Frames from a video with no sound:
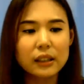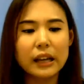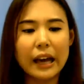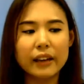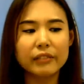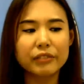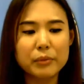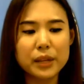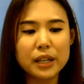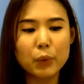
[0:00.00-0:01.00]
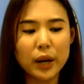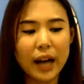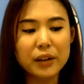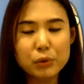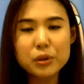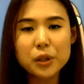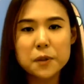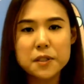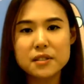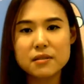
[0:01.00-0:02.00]
And for me, when I do those
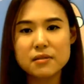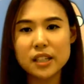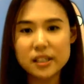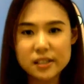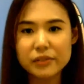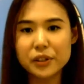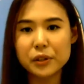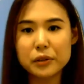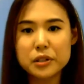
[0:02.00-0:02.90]
interviews,